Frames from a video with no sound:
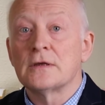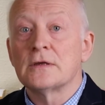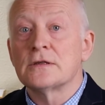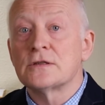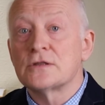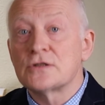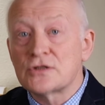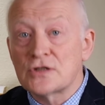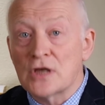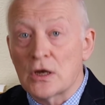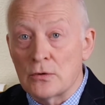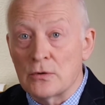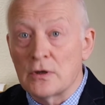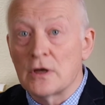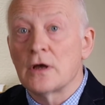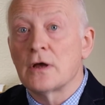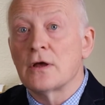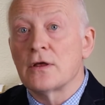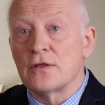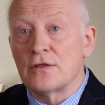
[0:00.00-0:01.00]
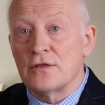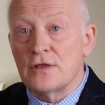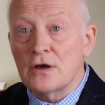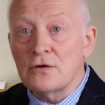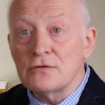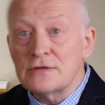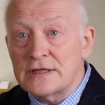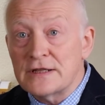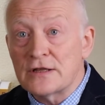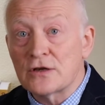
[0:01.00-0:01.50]
So,
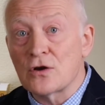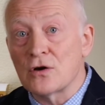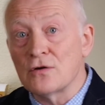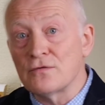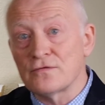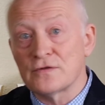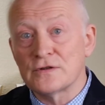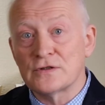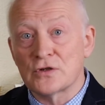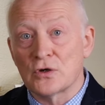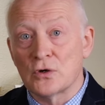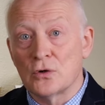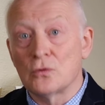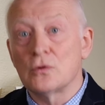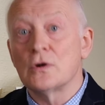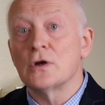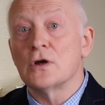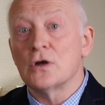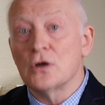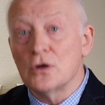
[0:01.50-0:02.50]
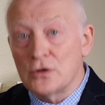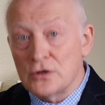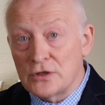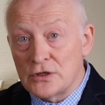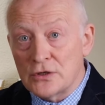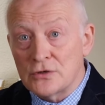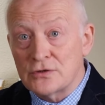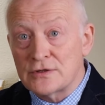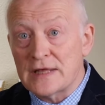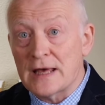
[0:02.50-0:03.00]
those in the conference hall who
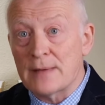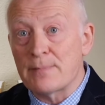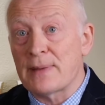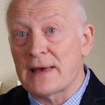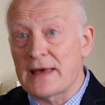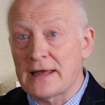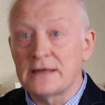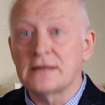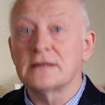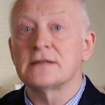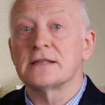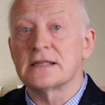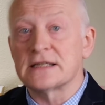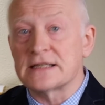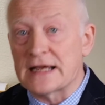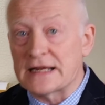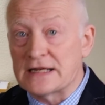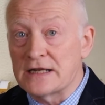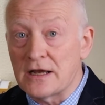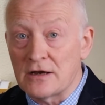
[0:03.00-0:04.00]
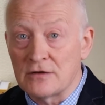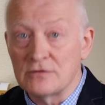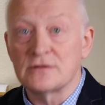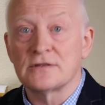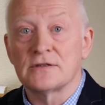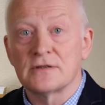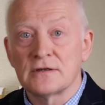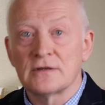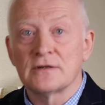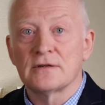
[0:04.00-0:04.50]
used their pen to take
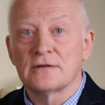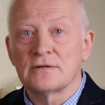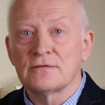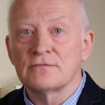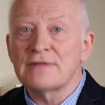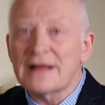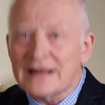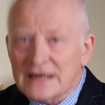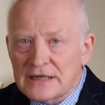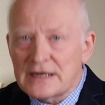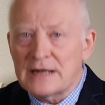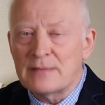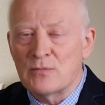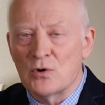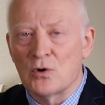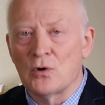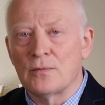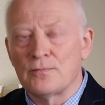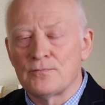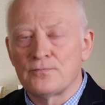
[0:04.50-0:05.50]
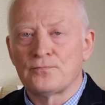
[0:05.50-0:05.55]
notes valued it more.